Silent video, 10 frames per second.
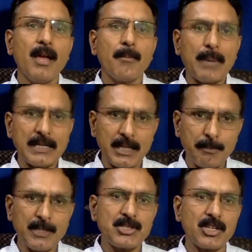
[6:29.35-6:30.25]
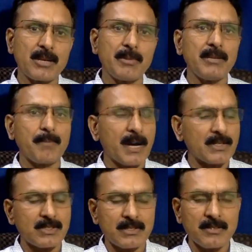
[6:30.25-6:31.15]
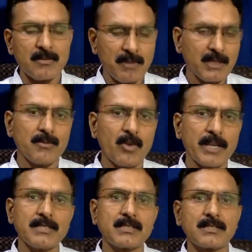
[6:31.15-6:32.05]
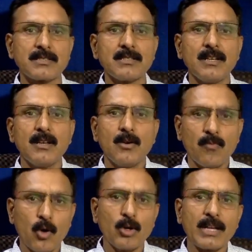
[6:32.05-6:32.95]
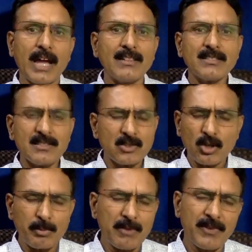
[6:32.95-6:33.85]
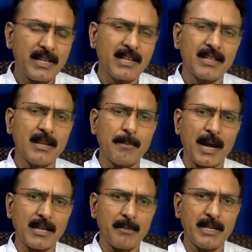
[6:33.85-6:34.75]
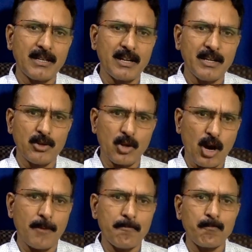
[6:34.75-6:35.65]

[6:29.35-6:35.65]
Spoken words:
but deputy chairman passed with voice vote, and this is not befitting in the parliamentary norm.